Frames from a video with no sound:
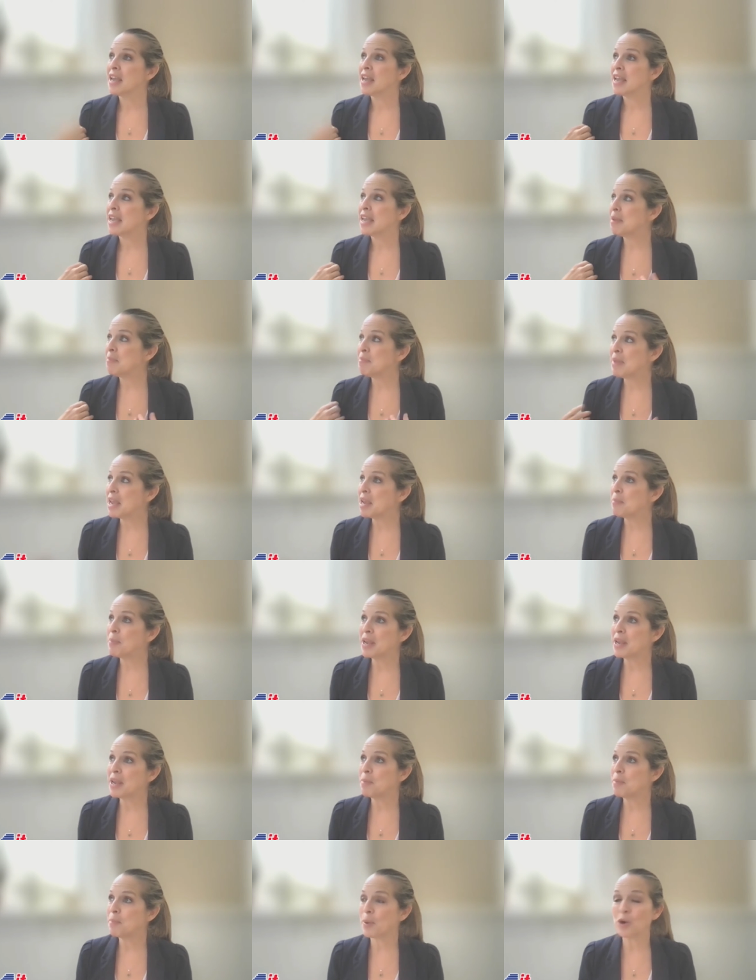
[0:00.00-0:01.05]
it may
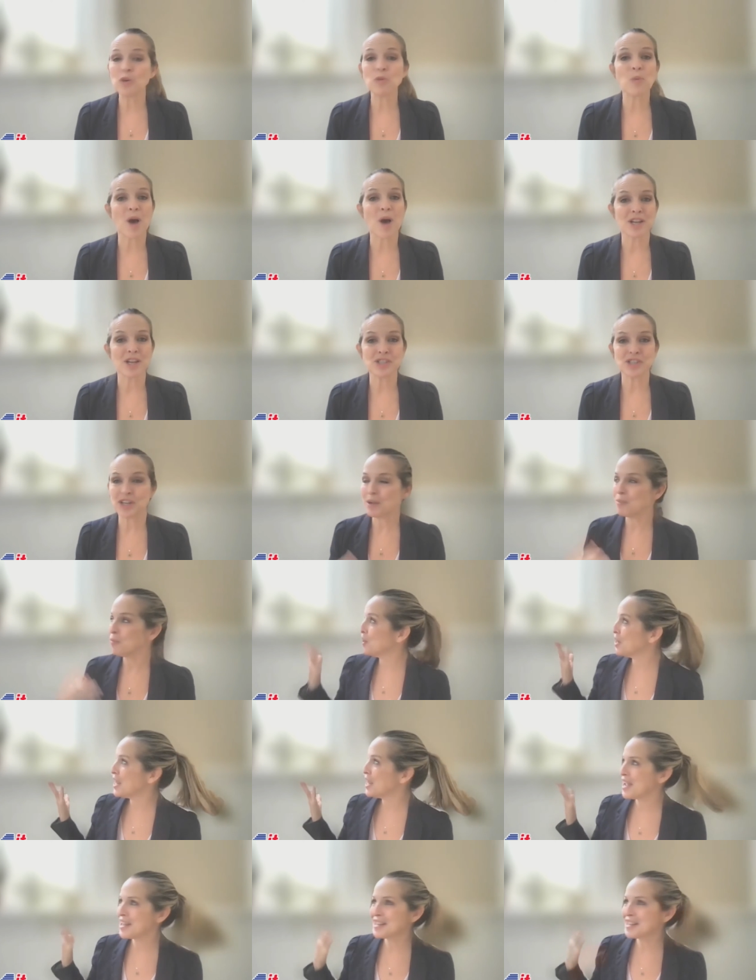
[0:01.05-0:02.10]
be bird watching. I'm
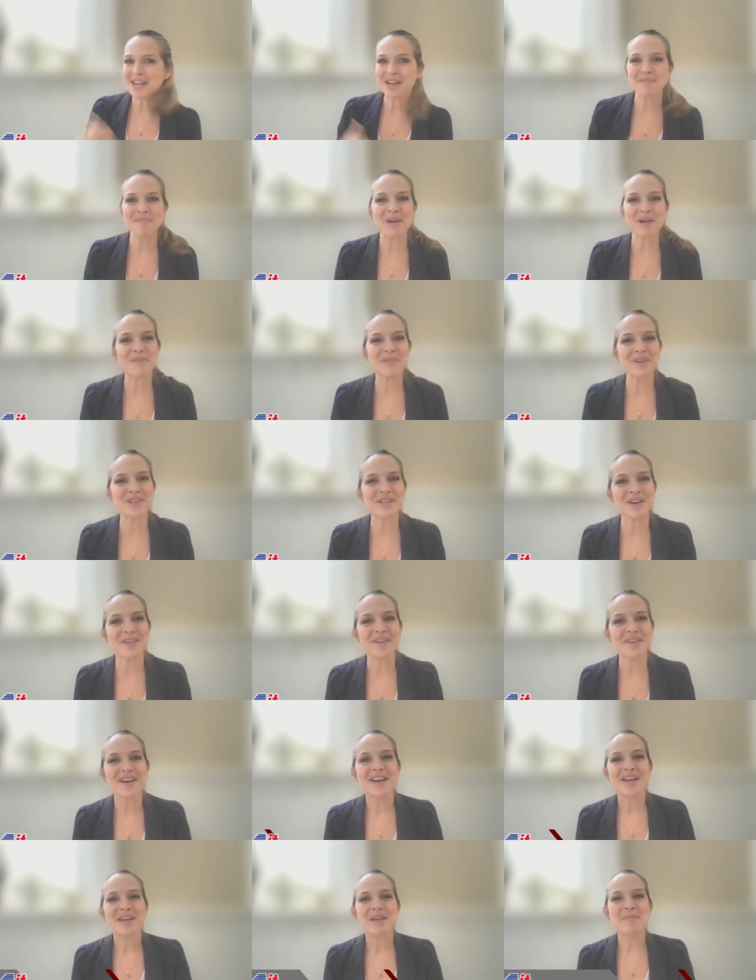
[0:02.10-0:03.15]
looking outside of my window.
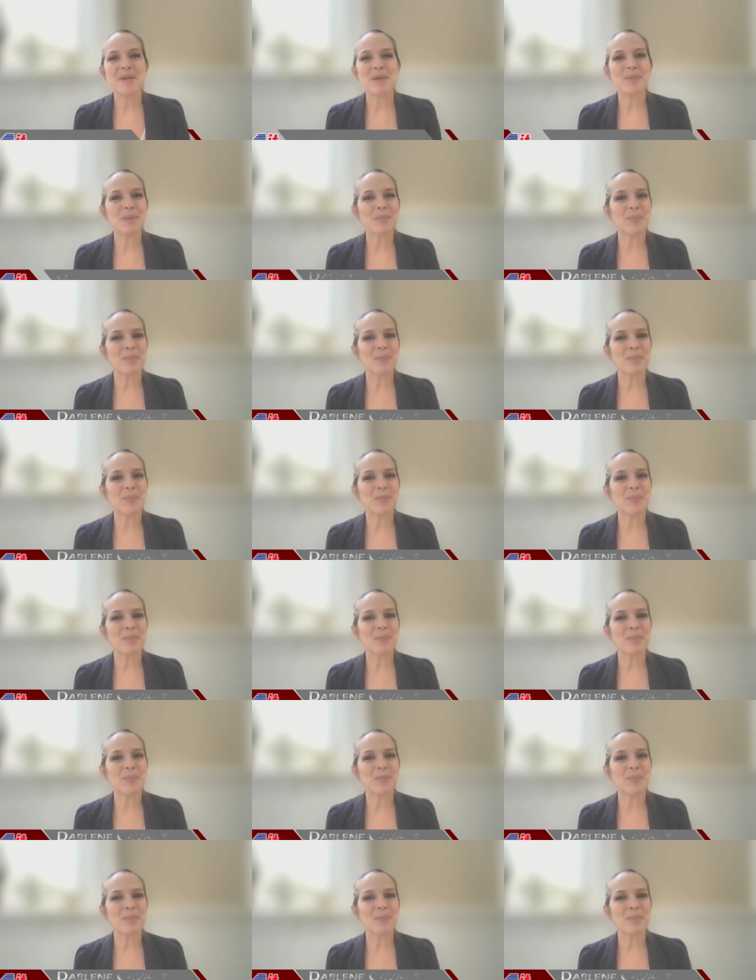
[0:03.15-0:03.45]
Maybe